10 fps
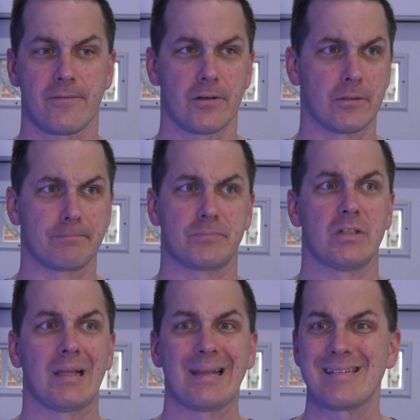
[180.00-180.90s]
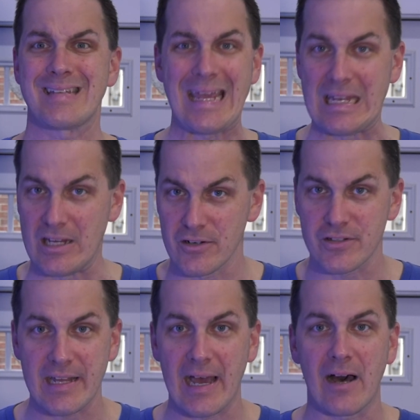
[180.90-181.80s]
for at least eight
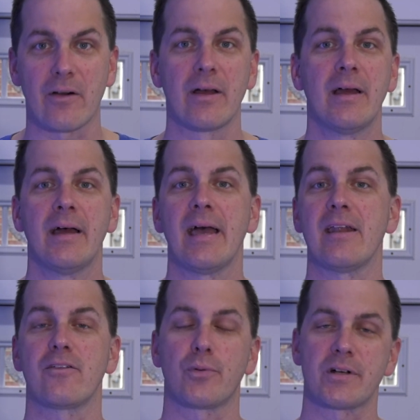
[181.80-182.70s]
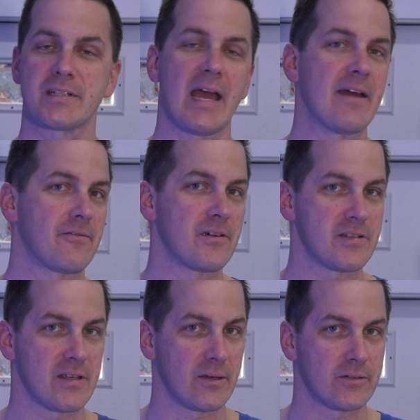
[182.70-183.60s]
years now, and it's worked every
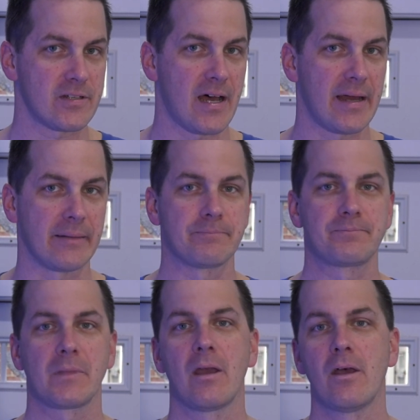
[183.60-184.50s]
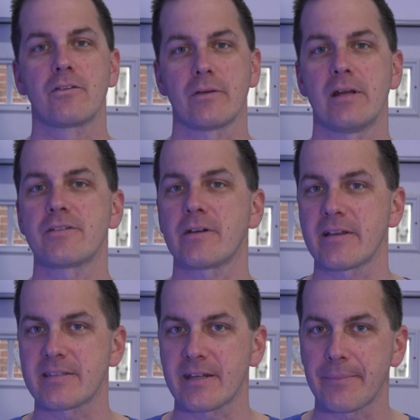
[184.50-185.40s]
single time. So here's how I
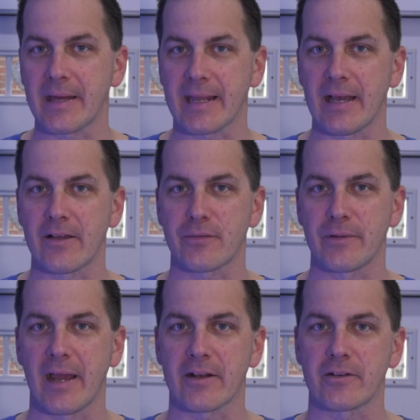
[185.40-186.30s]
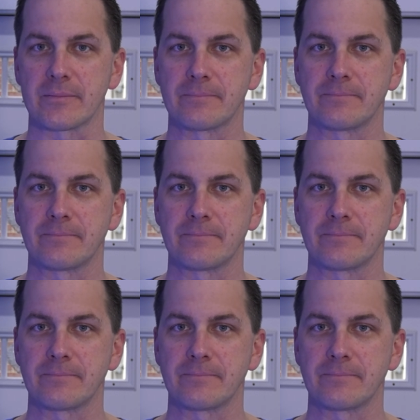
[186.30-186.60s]
set up that calcium reactor.